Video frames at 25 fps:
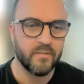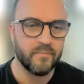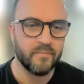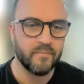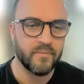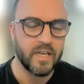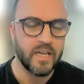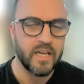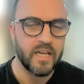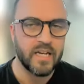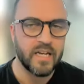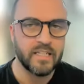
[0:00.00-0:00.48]
right.
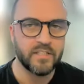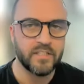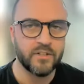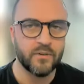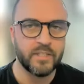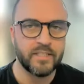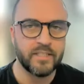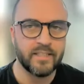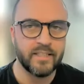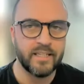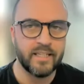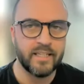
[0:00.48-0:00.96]

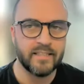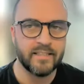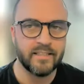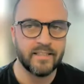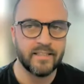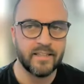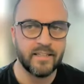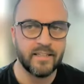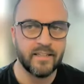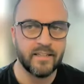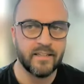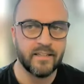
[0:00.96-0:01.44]
So it's
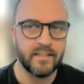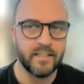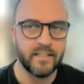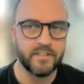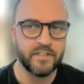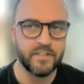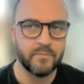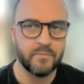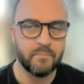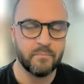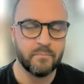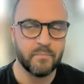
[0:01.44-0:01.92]
it's a
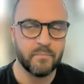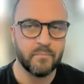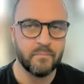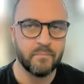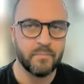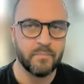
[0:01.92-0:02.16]
there's a